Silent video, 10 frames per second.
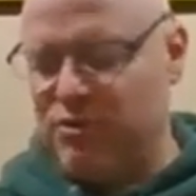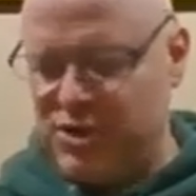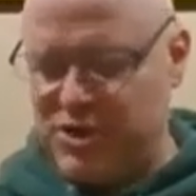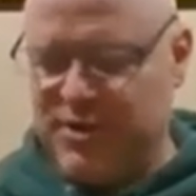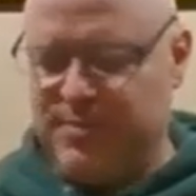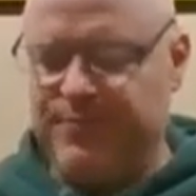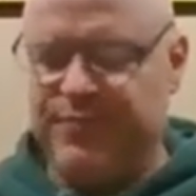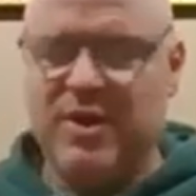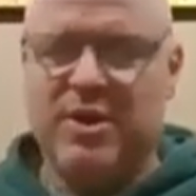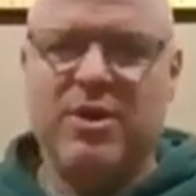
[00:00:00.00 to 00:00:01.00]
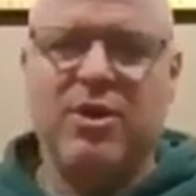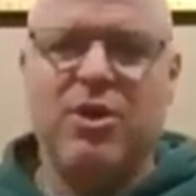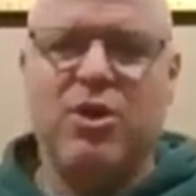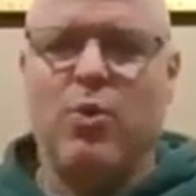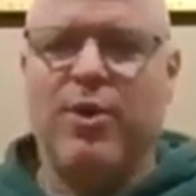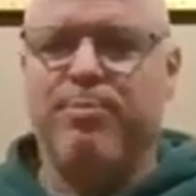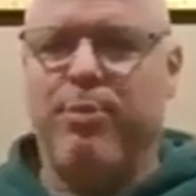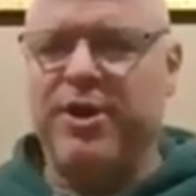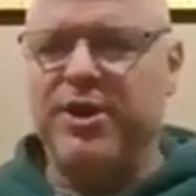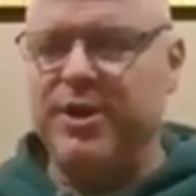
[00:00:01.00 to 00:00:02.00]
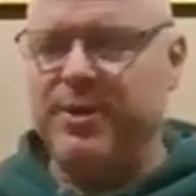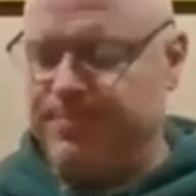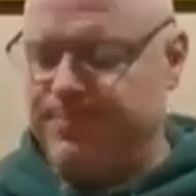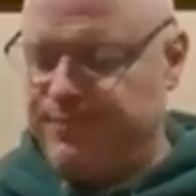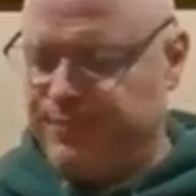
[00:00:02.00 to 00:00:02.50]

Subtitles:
Krishna with body,